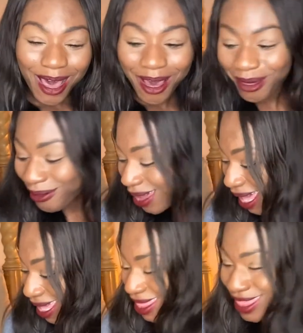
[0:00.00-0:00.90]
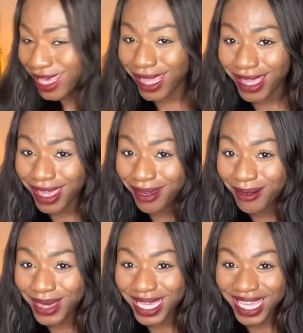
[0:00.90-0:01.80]
All right, thank
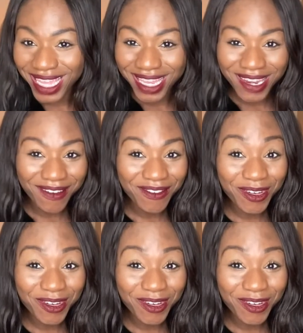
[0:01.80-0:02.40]
you again